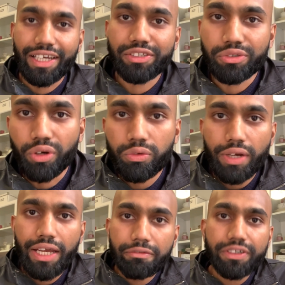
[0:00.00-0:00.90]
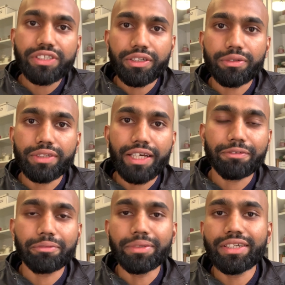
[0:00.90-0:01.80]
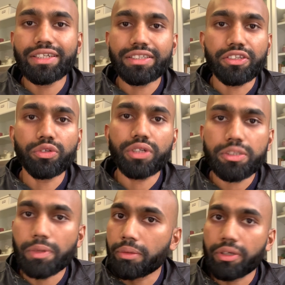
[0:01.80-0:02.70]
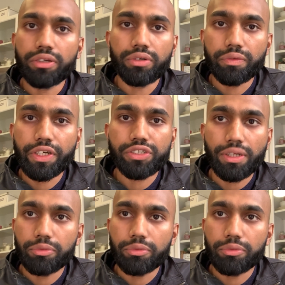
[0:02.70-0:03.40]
As you know, every single day for me is a new experiment, new innovation.